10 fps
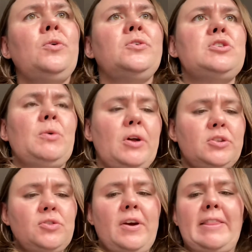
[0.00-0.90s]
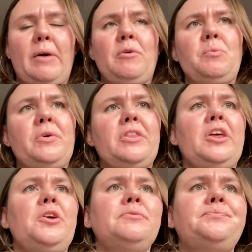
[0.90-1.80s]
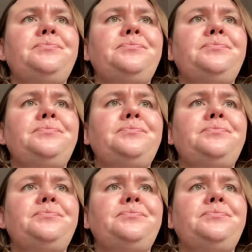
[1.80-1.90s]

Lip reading: So I'll try that one with you.